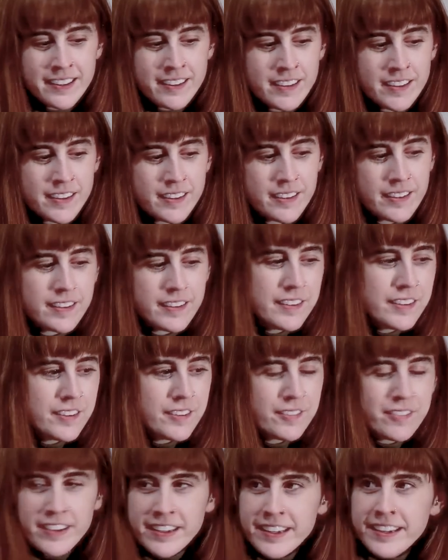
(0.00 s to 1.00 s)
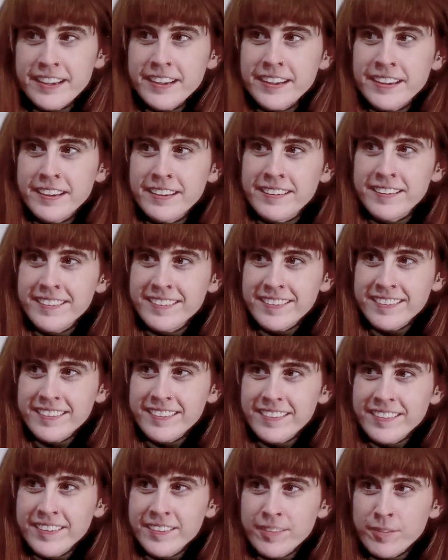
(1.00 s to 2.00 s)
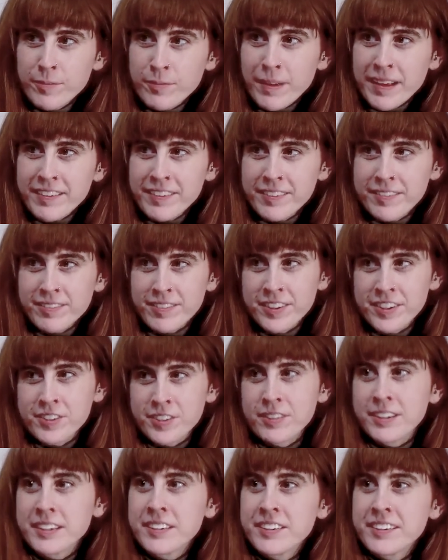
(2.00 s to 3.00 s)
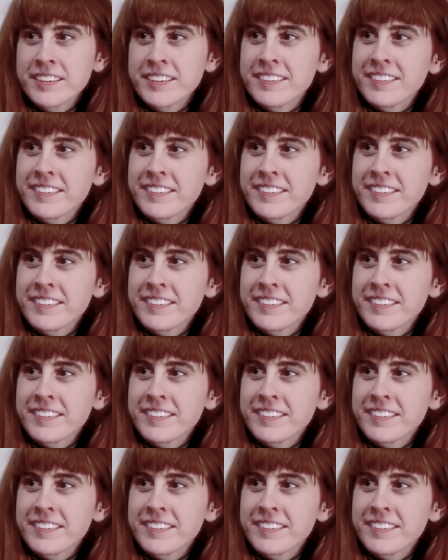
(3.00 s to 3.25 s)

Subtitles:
They're like, and not really any massive fluctuations,